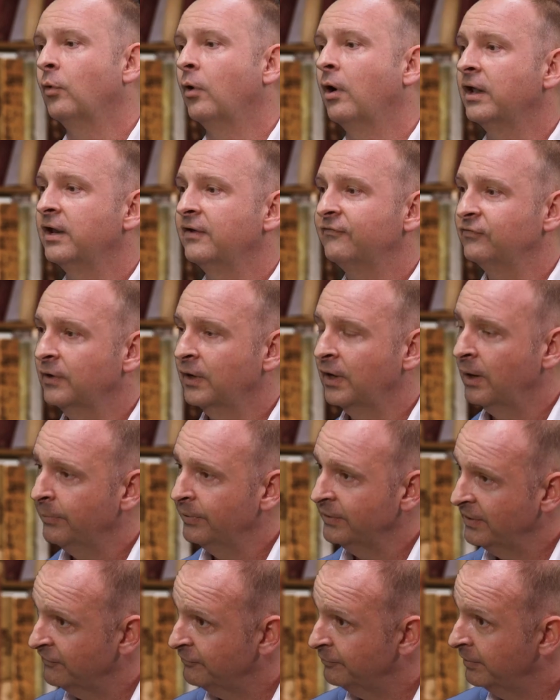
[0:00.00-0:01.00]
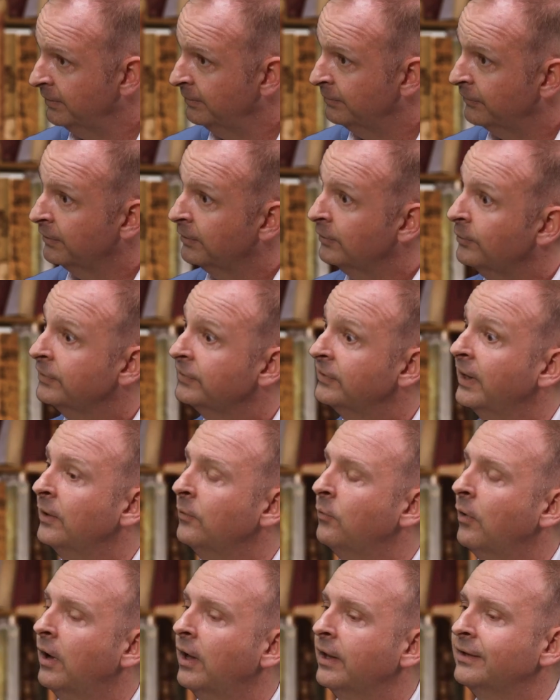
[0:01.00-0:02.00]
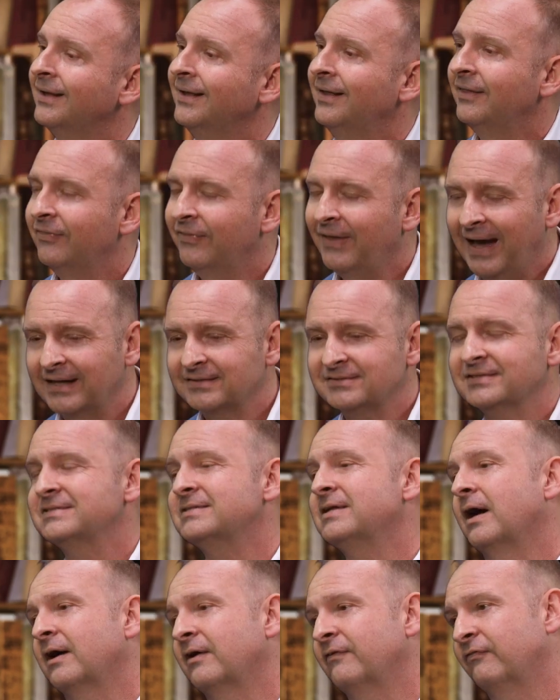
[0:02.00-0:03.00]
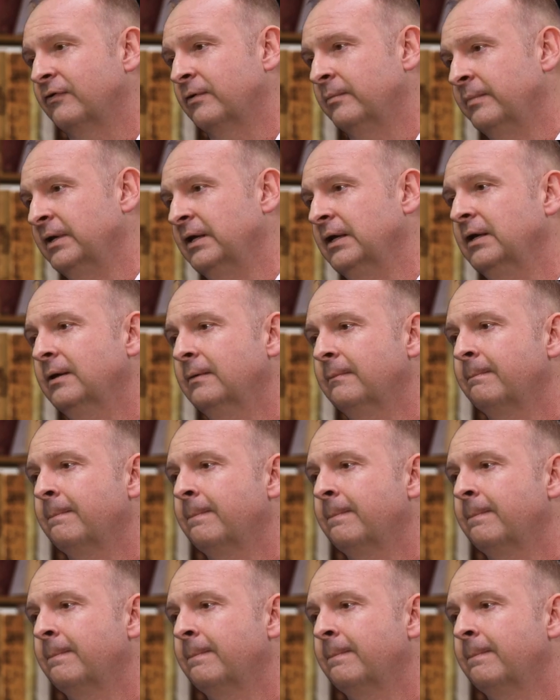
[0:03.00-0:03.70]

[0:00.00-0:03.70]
want if you help enough people get what they want. That stuck for me.